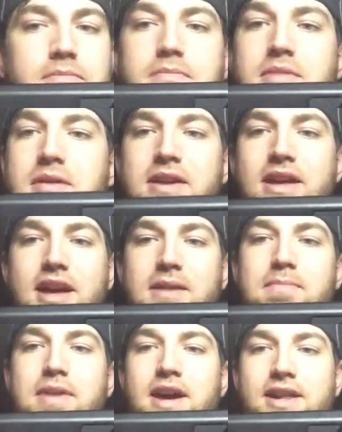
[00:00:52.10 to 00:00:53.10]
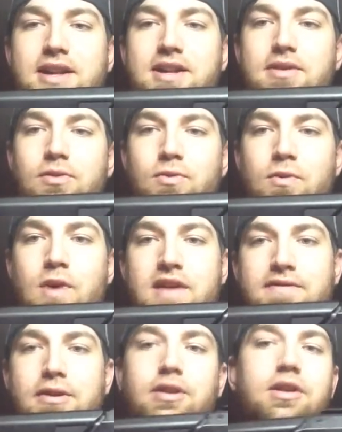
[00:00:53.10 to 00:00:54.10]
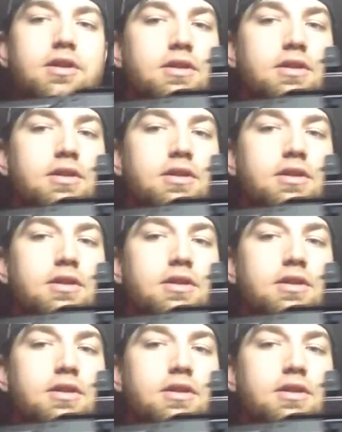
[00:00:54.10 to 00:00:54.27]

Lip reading: BB and pellet rifle.